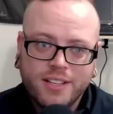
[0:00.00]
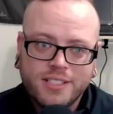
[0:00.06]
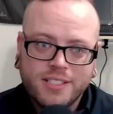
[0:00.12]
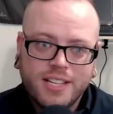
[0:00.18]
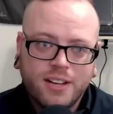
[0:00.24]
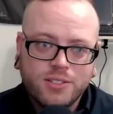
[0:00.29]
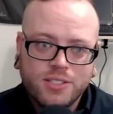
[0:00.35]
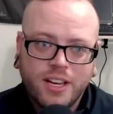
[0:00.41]
It
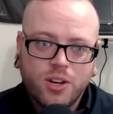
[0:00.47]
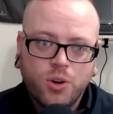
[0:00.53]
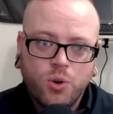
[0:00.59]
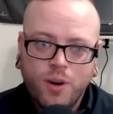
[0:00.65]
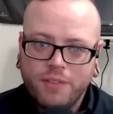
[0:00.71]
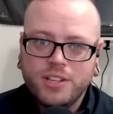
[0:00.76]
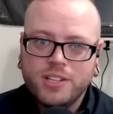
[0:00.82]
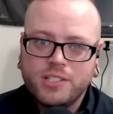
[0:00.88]
sounds like
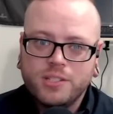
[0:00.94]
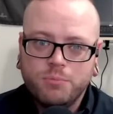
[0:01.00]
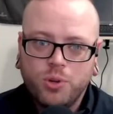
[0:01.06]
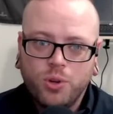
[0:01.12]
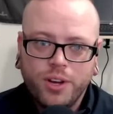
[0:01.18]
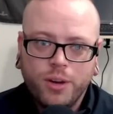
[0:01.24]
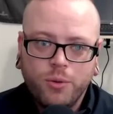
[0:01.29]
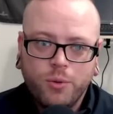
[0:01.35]
whoever this
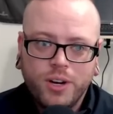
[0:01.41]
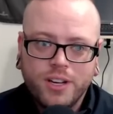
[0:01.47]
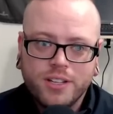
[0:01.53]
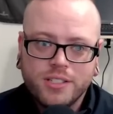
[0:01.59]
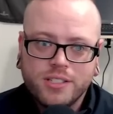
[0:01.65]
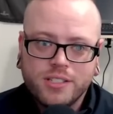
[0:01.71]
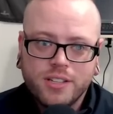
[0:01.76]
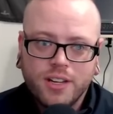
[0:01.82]
employee
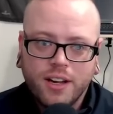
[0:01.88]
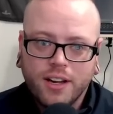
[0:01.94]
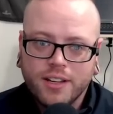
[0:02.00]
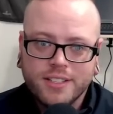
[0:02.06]
was